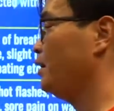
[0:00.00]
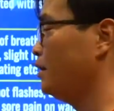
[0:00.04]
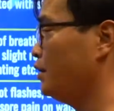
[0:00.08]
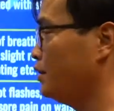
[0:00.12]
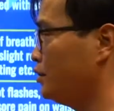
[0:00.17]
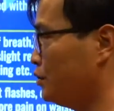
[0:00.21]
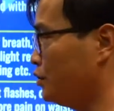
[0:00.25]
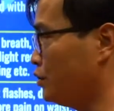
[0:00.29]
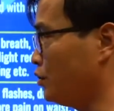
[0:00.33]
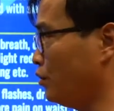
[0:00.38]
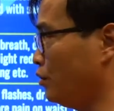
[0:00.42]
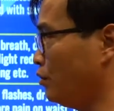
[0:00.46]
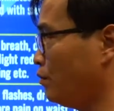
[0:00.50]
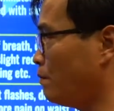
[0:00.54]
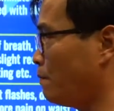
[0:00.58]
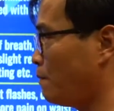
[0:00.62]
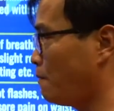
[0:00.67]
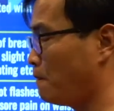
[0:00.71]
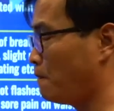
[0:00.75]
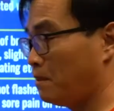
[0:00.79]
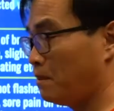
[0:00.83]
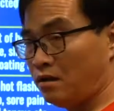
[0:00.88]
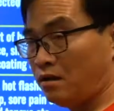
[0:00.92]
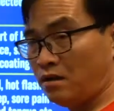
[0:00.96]
You know,
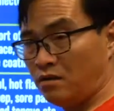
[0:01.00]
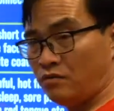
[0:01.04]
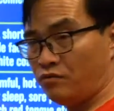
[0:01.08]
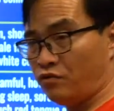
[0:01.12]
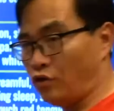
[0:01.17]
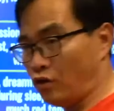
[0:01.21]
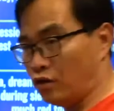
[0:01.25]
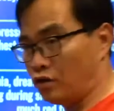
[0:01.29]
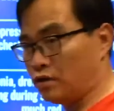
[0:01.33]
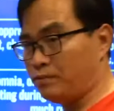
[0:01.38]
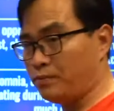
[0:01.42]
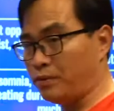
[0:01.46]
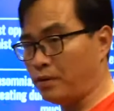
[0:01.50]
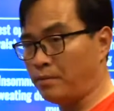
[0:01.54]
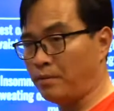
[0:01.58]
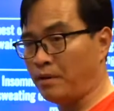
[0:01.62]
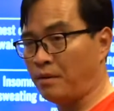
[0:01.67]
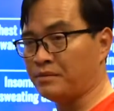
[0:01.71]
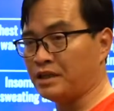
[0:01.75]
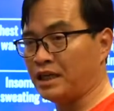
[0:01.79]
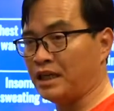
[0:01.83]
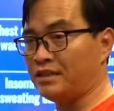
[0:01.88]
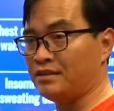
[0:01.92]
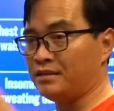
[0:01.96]
for all the problem,
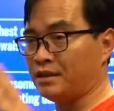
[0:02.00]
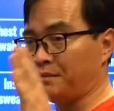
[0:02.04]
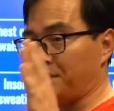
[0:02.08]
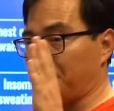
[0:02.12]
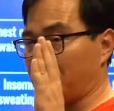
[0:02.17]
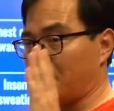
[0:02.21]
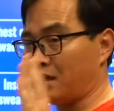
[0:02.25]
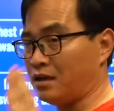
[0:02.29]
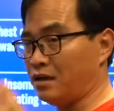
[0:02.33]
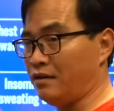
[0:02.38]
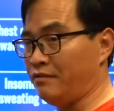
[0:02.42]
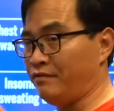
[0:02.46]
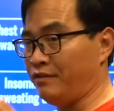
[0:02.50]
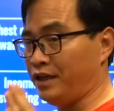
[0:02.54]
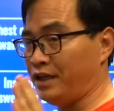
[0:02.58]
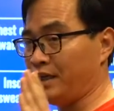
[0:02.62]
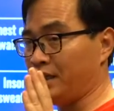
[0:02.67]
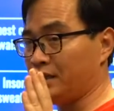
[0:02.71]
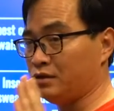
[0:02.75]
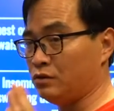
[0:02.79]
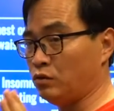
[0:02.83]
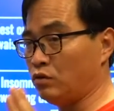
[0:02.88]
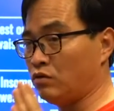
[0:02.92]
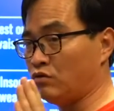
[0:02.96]
actually, we
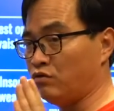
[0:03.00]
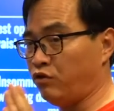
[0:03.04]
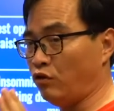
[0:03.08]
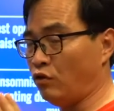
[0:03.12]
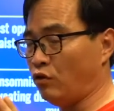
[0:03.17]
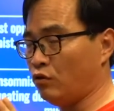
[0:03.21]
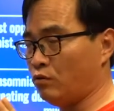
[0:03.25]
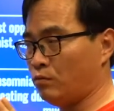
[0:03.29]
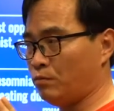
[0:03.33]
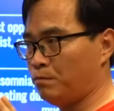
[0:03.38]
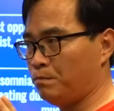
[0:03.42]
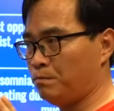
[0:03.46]
need to look for